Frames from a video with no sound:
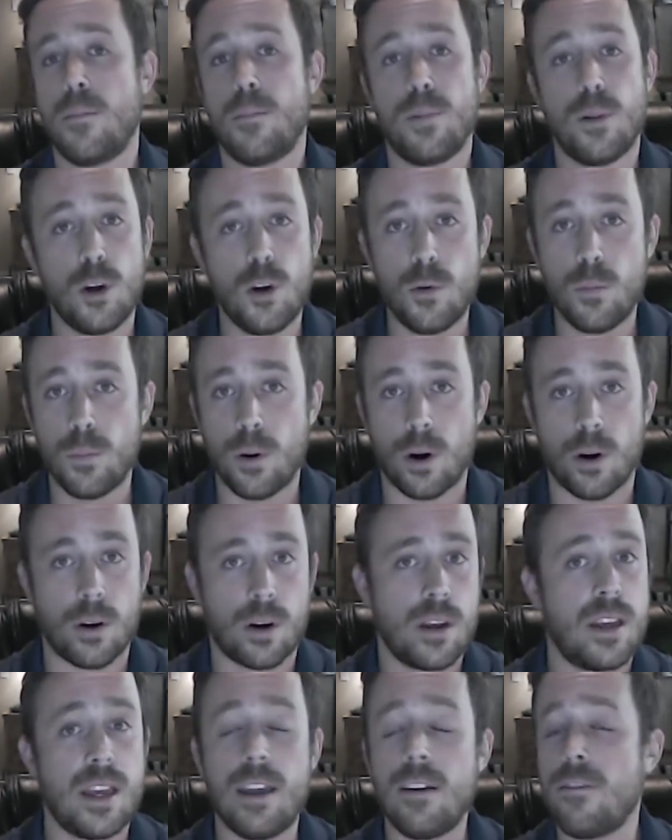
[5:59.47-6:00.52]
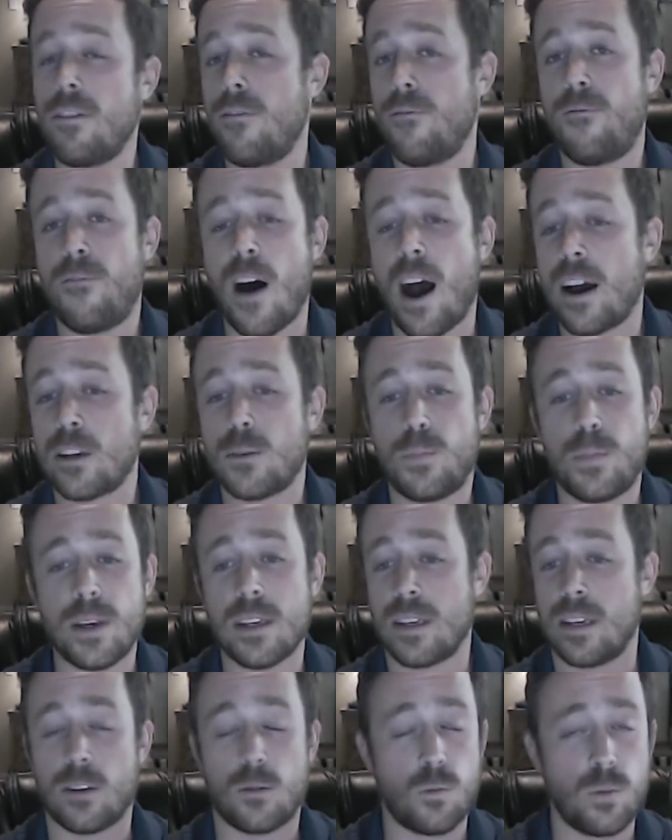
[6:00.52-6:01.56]
Bloomberg, even Fox
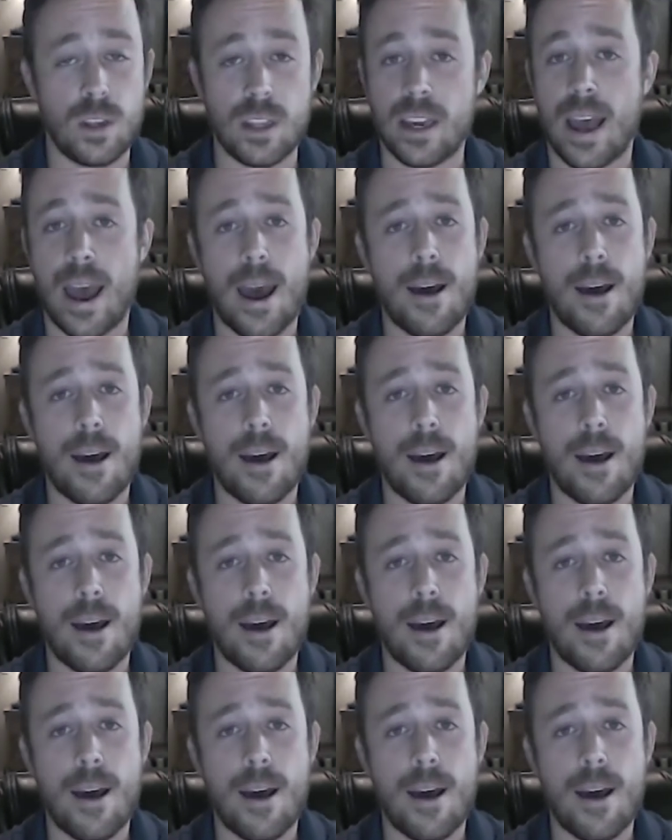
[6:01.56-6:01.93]
Business, really